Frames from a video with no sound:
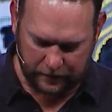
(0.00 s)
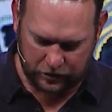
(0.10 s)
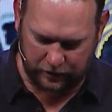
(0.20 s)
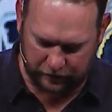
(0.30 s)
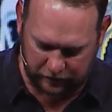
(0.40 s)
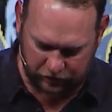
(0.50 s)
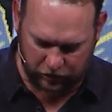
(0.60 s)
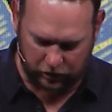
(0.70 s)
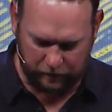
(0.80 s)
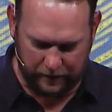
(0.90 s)
She had a
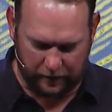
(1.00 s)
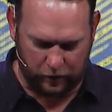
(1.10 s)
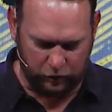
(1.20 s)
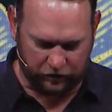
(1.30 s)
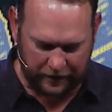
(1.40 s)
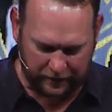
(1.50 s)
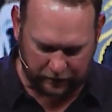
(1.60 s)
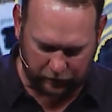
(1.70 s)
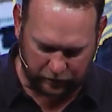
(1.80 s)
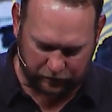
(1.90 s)
sister called Mary who sat at
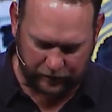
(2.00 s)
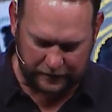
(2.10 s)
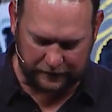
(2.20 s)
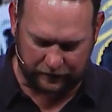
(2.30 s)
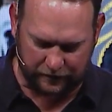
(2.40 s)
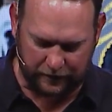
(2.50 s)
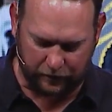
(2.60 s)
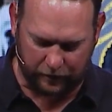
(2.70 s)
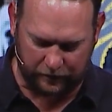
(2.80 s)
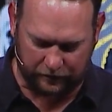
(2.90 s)
the Lord's feet listening
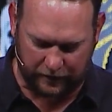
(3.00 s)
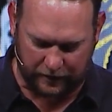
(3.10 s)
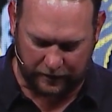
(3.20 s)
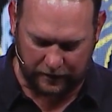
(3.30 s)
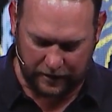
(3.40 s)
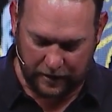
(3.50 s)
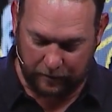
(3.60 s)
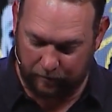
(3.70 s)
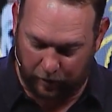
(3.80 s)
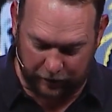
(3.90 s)
to what he said.
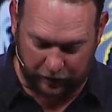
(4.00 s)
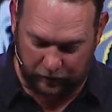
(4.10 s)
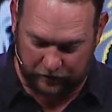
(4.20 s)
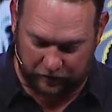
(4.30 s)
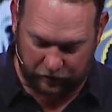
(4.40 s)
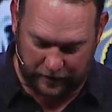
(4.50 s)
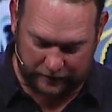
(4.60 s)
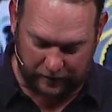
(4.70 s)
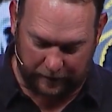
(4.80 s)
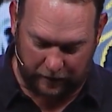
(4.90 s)
But Martha was
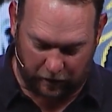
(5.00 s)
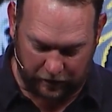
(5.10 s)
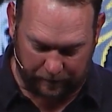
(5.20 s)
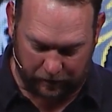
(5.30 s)
distracted by all the